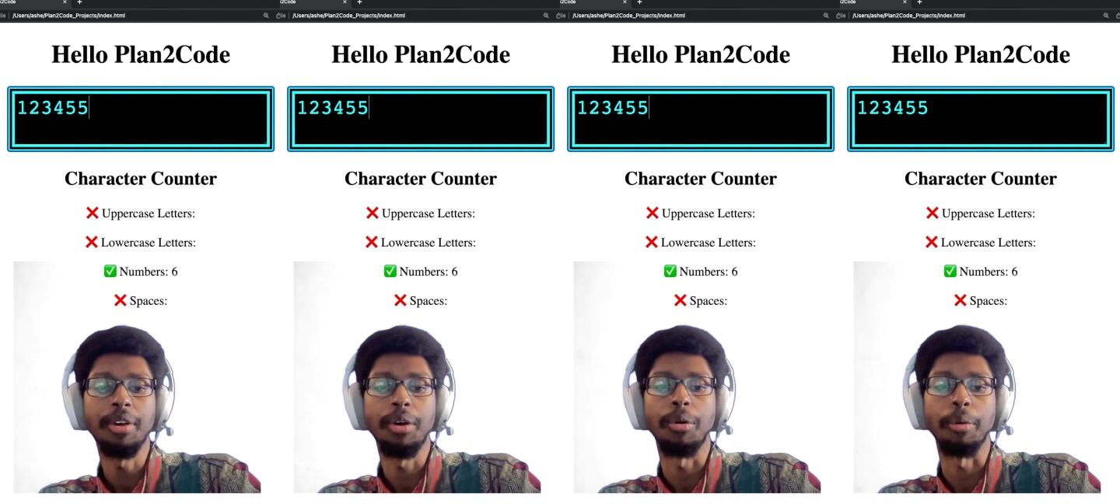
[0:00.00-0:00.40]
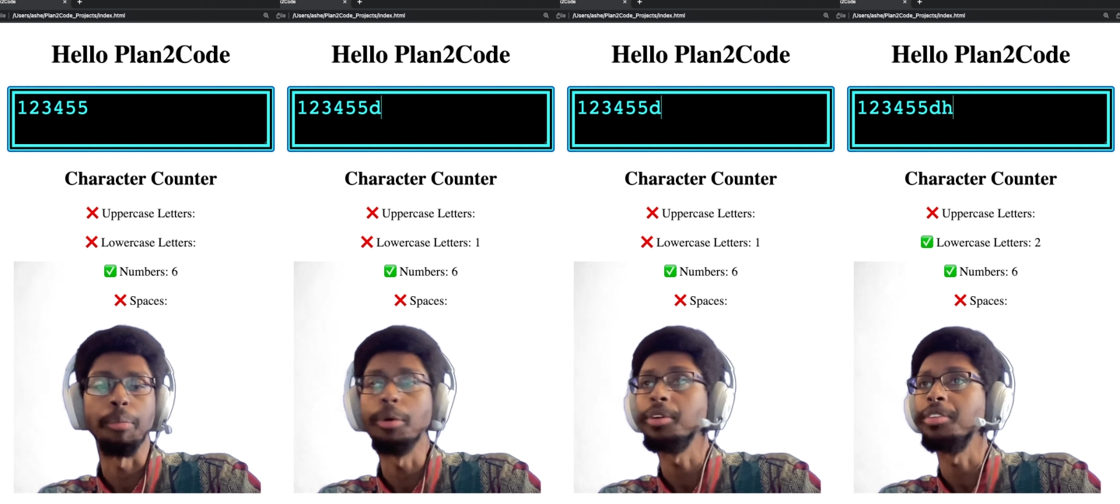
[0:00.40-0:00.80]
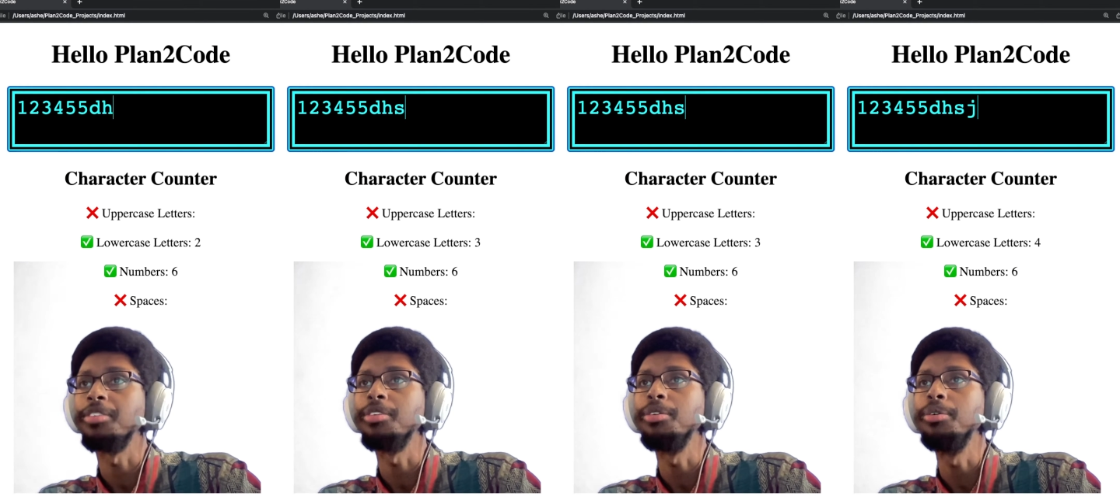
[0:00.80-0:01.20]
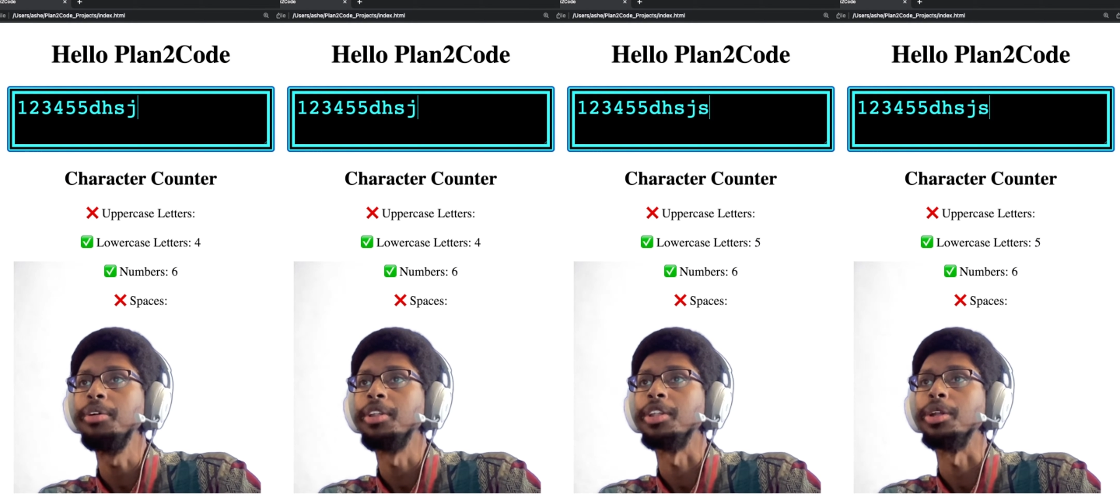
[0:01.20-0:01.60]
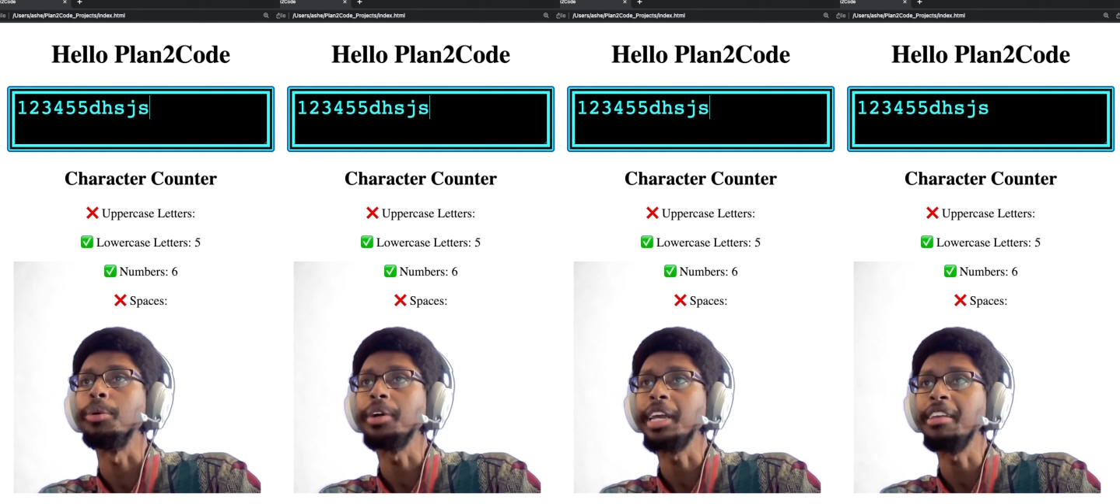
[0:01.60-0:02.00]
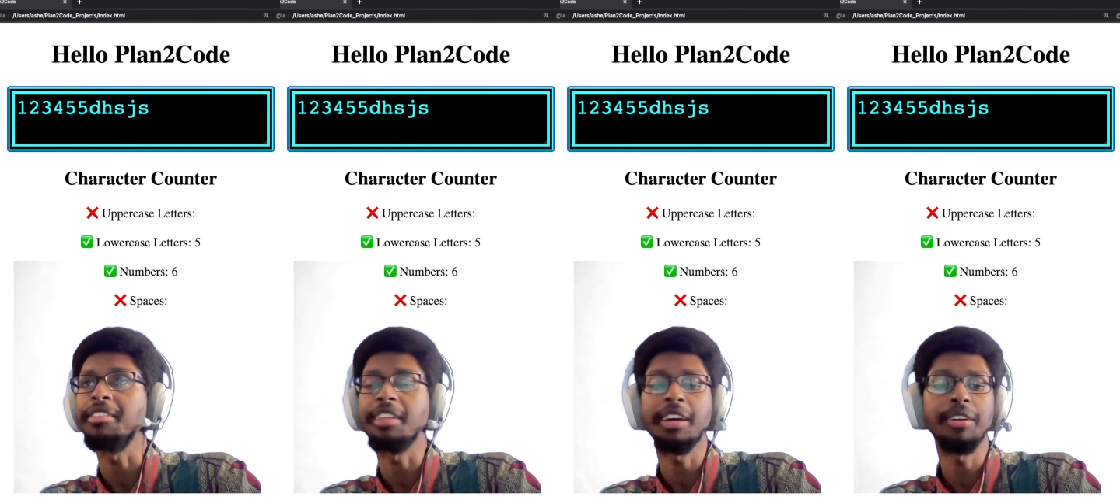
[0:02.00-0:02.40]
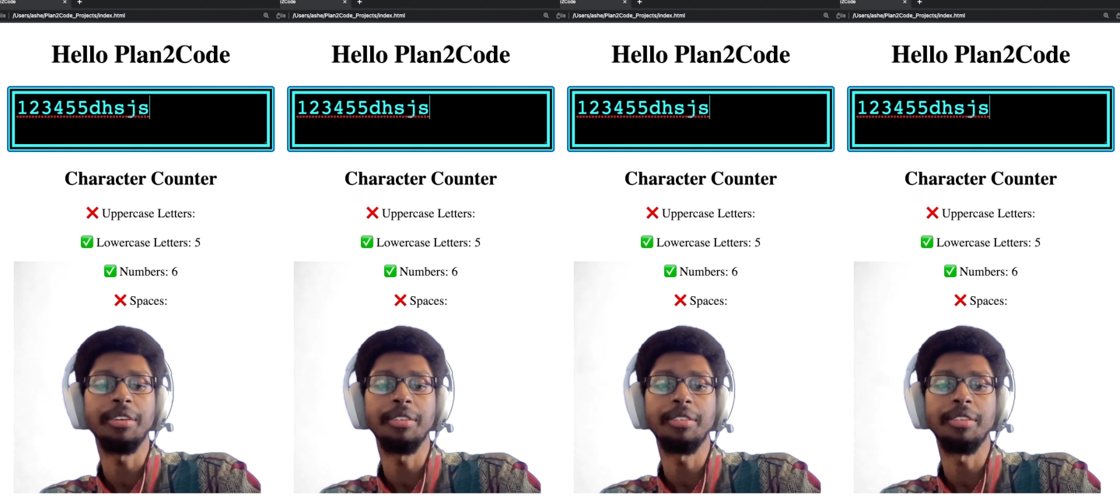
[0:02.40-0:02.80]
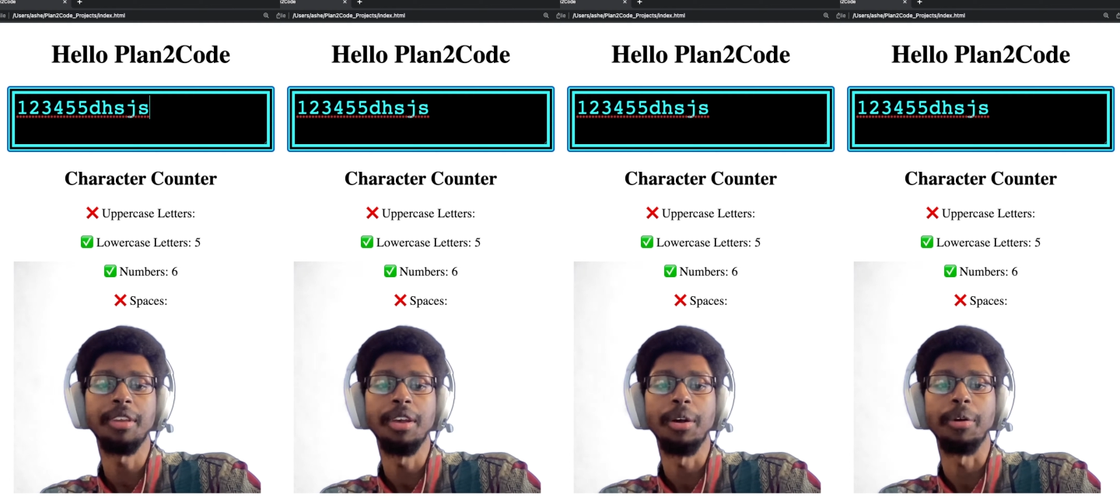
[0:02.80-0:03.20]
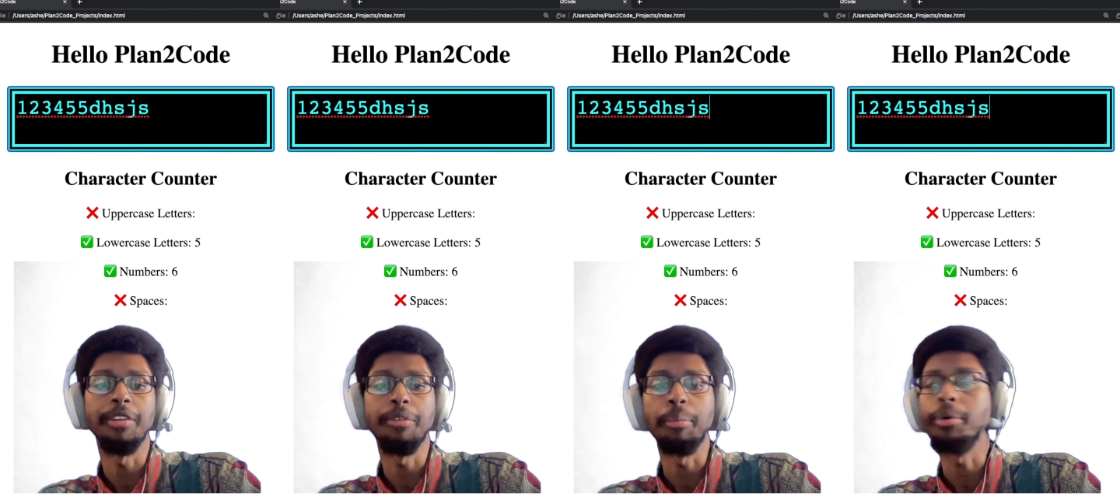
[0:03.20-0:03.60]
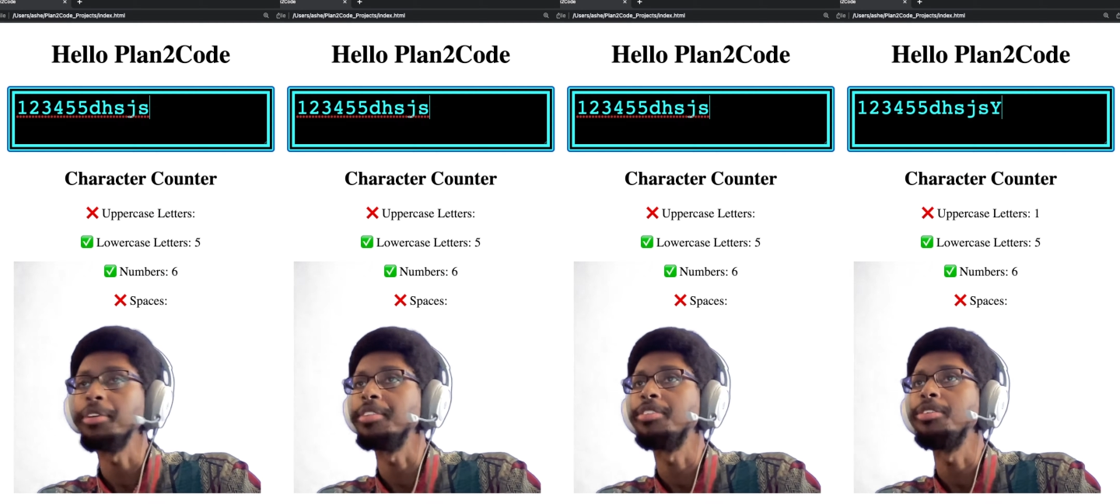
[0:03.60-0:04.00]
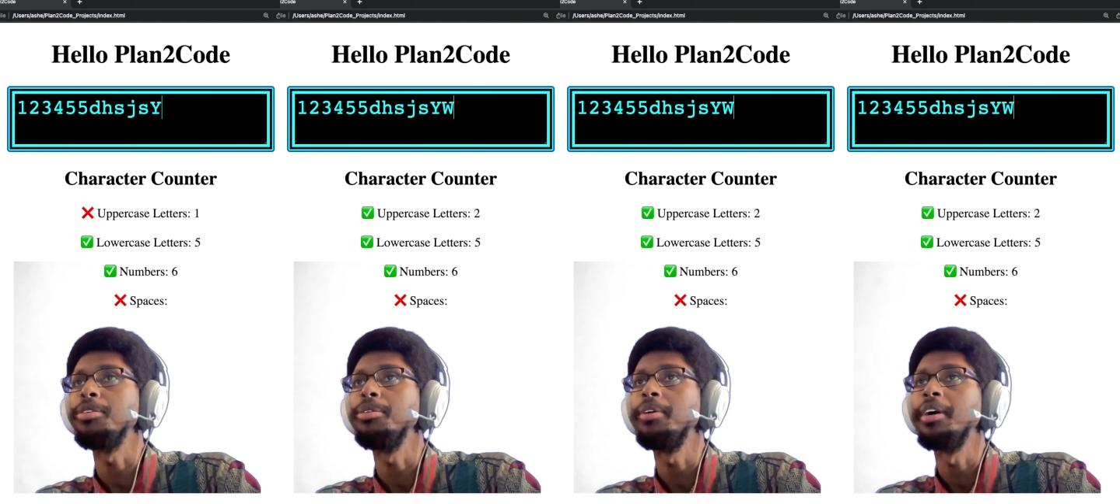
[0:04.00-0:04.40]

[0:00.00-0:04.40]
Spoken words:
or more than two lowercase letters or even more than two